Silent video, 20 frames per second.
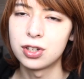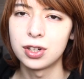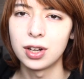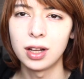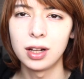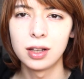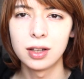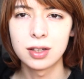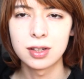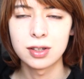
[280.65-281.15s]

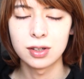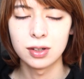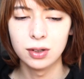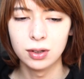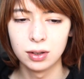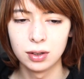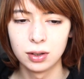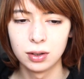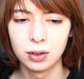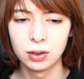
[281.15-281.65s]
jealous
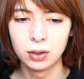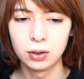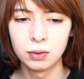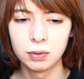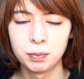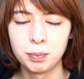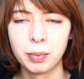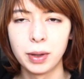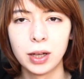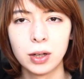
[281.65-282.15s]

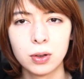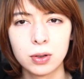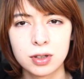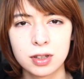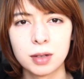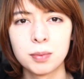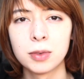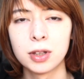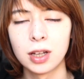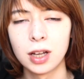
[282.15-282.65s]
of Bell
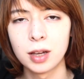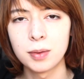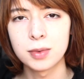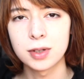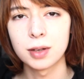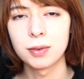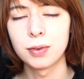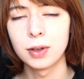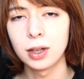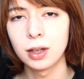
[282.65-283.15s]

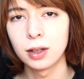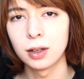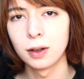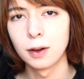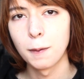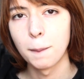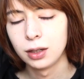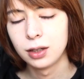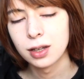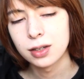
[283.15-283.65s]
sometimes, I think.
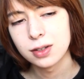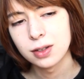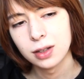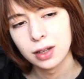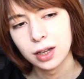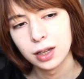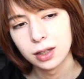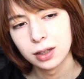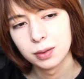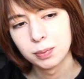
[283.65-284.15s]
He doesn't
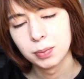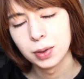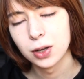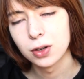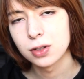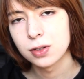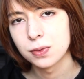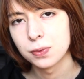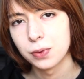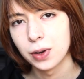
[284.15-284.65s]
like
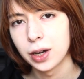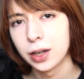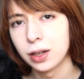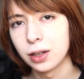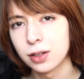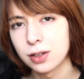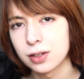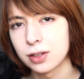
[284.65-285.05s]
Bell's fighting